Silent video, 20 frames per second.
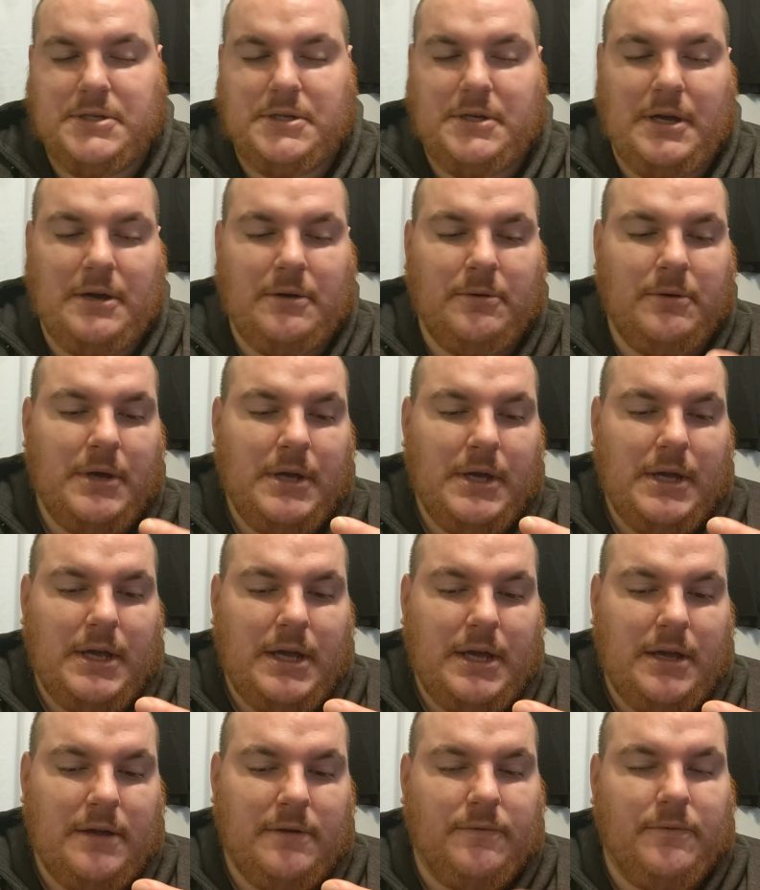Now,
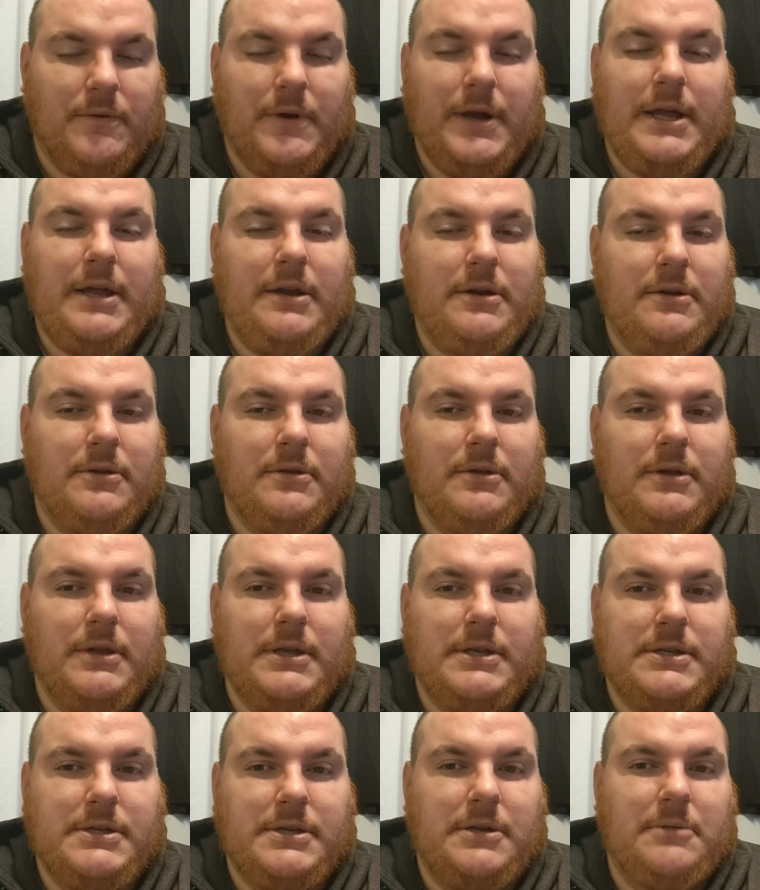if Randall
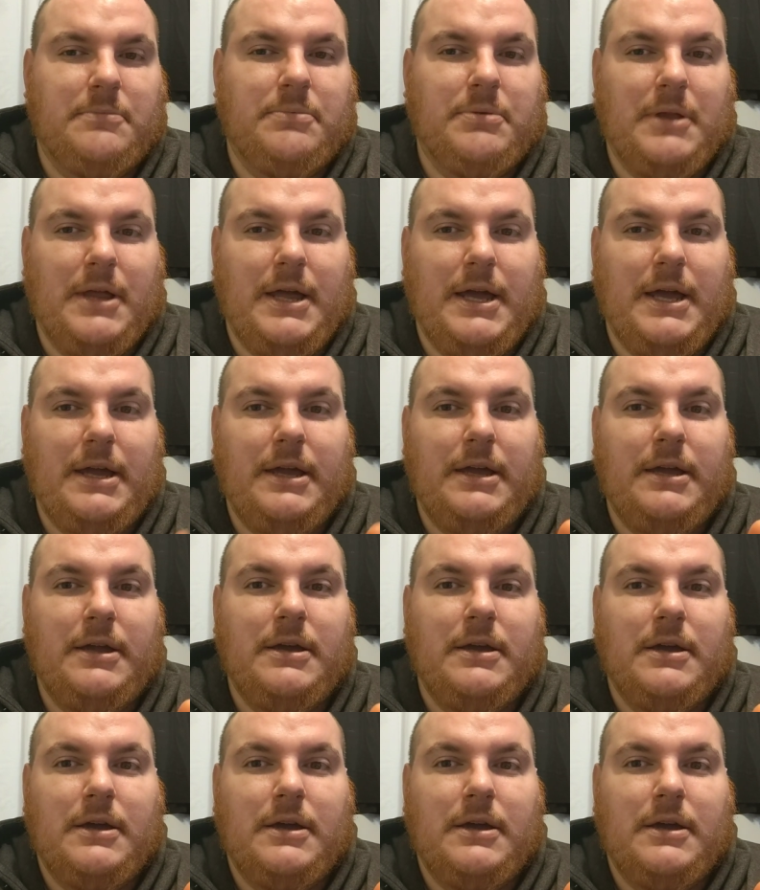is going to play